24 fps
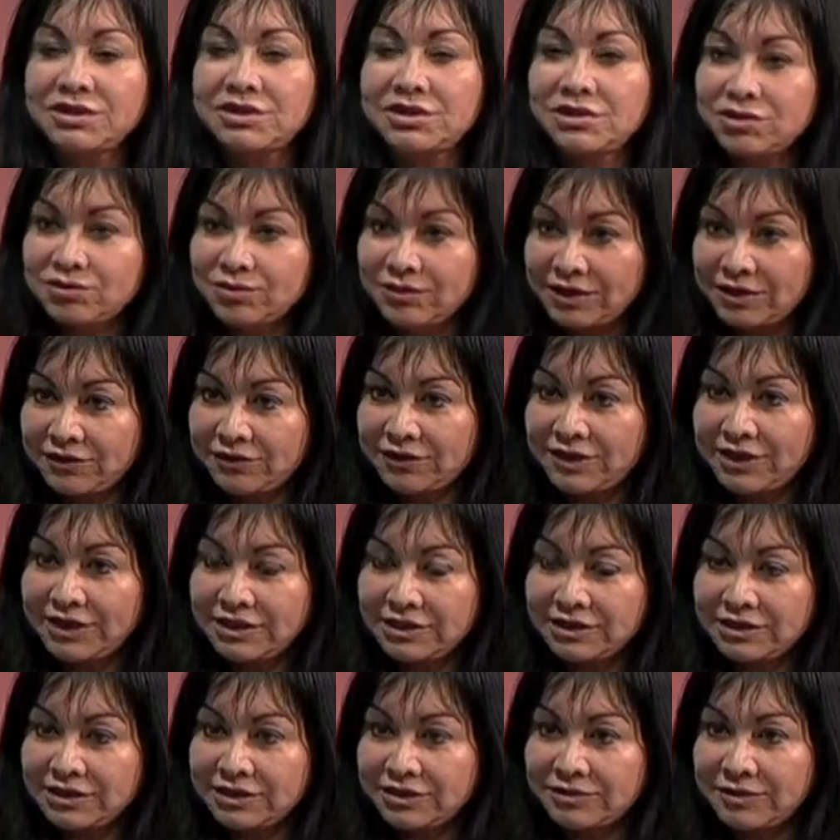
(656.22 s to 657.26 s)
Because there's one in
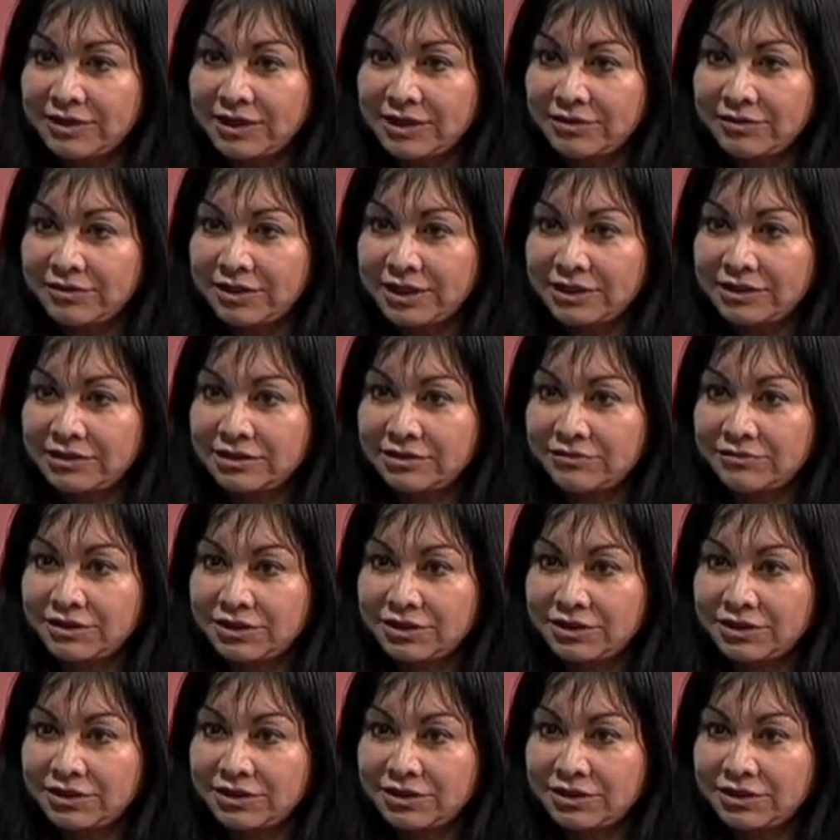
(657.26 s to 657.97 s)
Phoenix as well, right?